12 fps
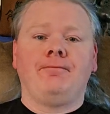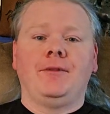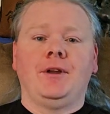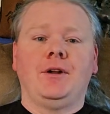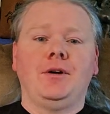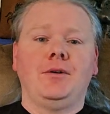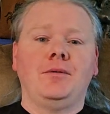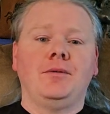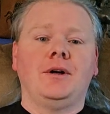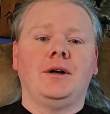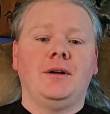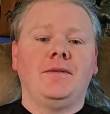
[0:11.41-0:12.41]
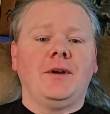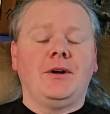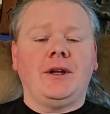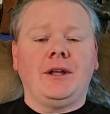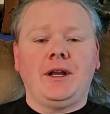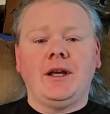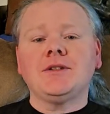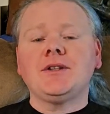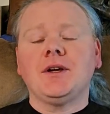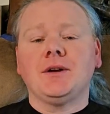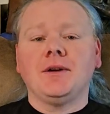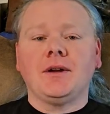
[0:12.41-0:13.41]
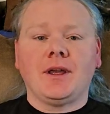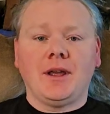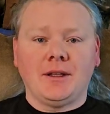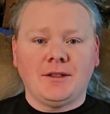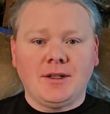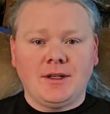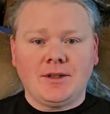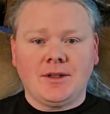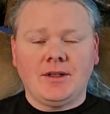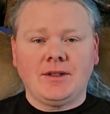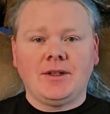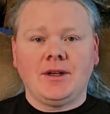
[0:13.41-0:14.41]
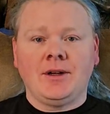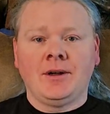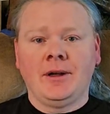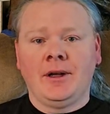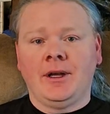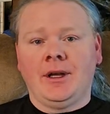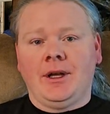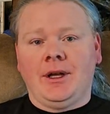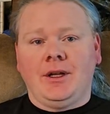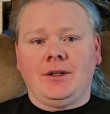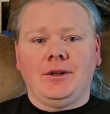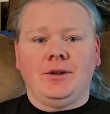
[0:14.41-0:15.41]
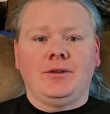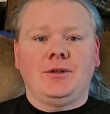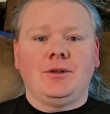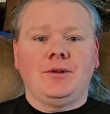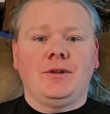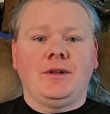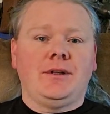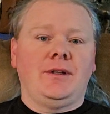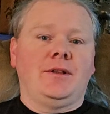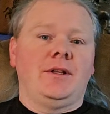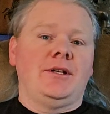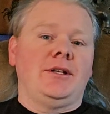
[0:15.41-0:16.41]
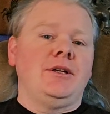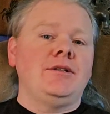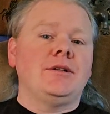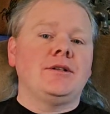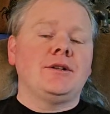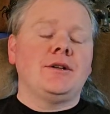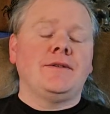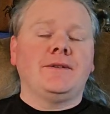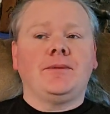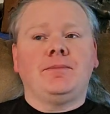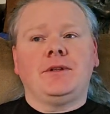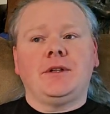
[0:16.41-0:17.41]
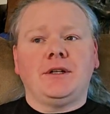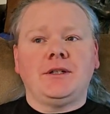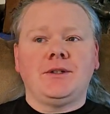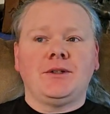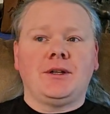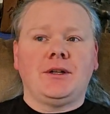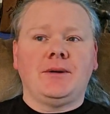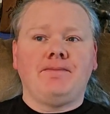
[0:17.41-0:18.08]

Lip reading: a very nasty hurricane season this year due to the La Nina shift plus